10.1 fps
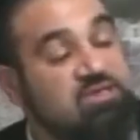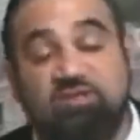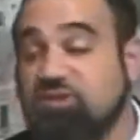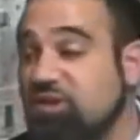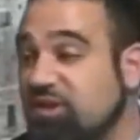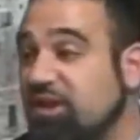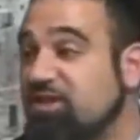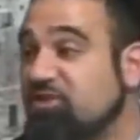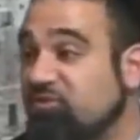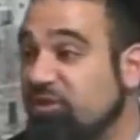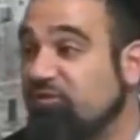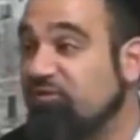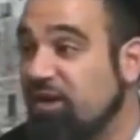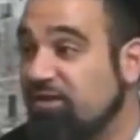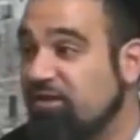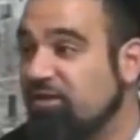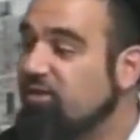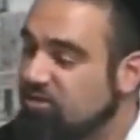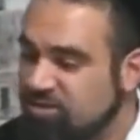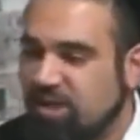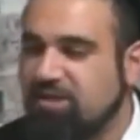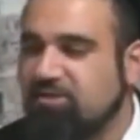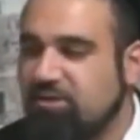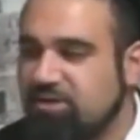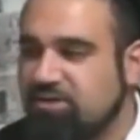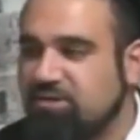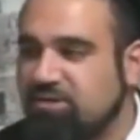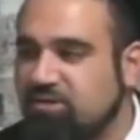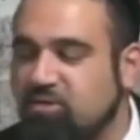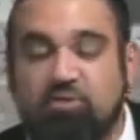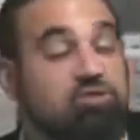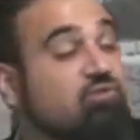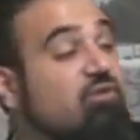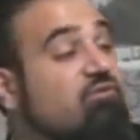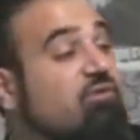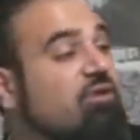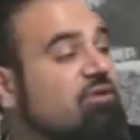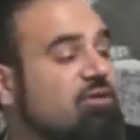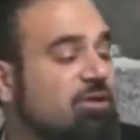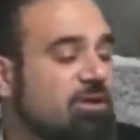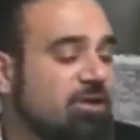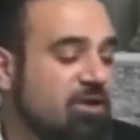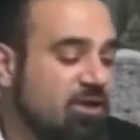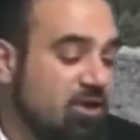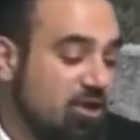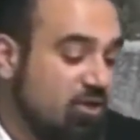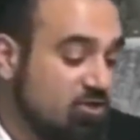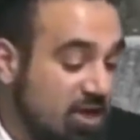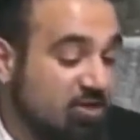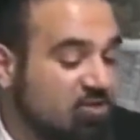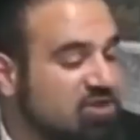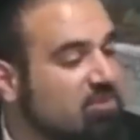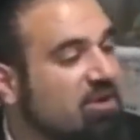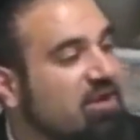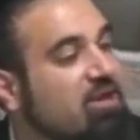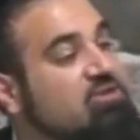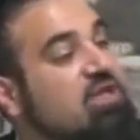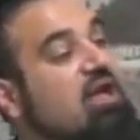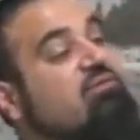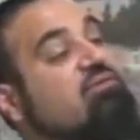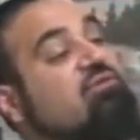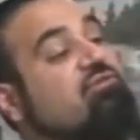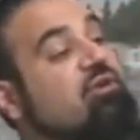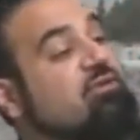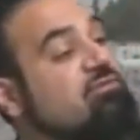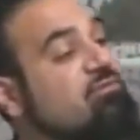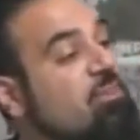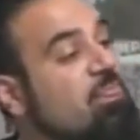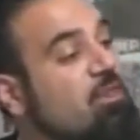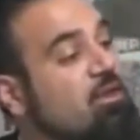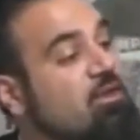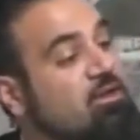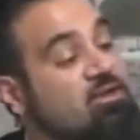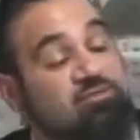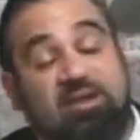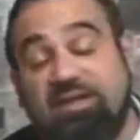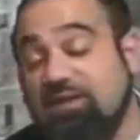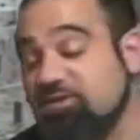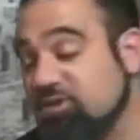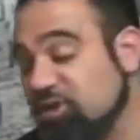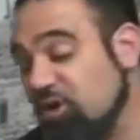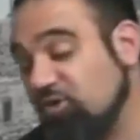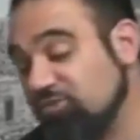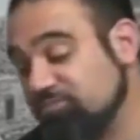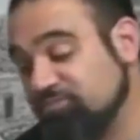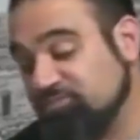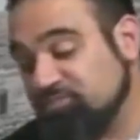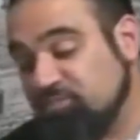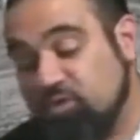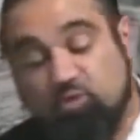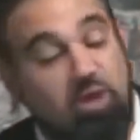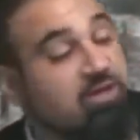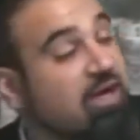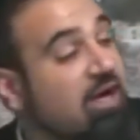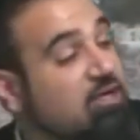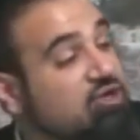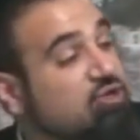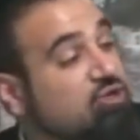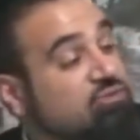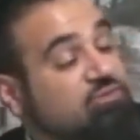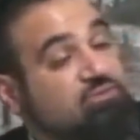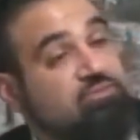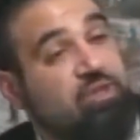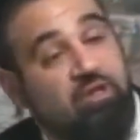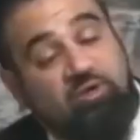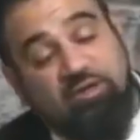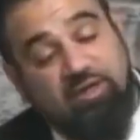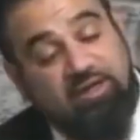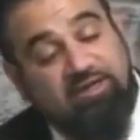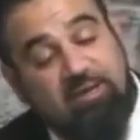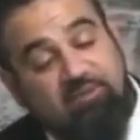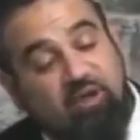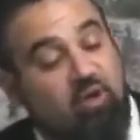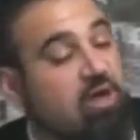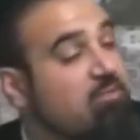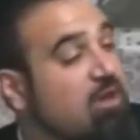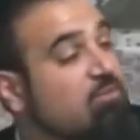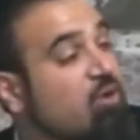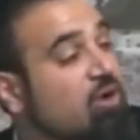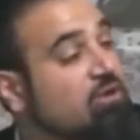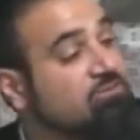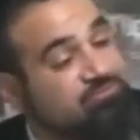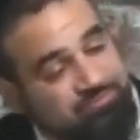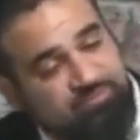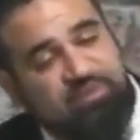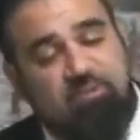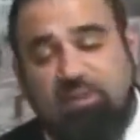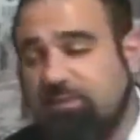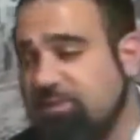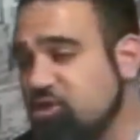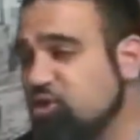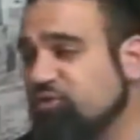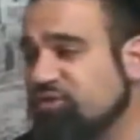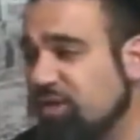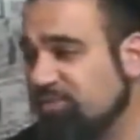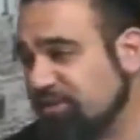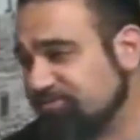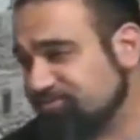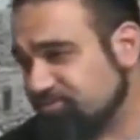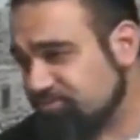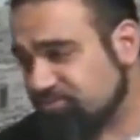Is this just a thing as a real friend? Because yeah, there is. Because where's a real friend? Because I know somebody that used to have a real friend. Because many years ago, there was one guy, Jew, you know, they, anytime the Goyim get bored, they blame the Jews for something.